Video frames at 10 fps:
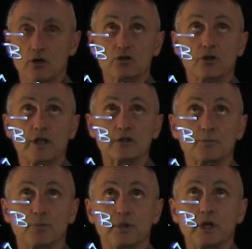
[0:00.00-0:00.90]
So
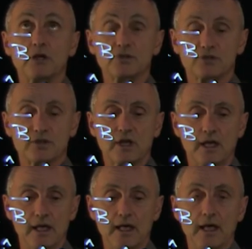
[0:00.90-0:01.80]
that's plus
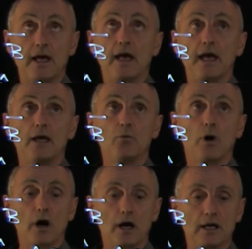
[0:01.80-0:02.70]
ay
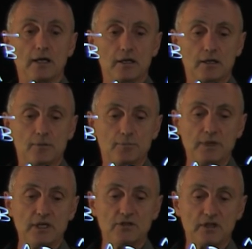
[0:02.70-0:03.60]

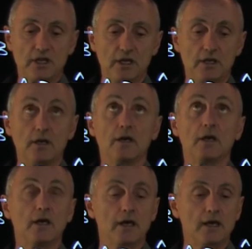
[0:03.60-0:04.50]
bz
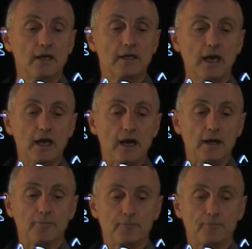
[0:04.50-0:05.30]
k hat.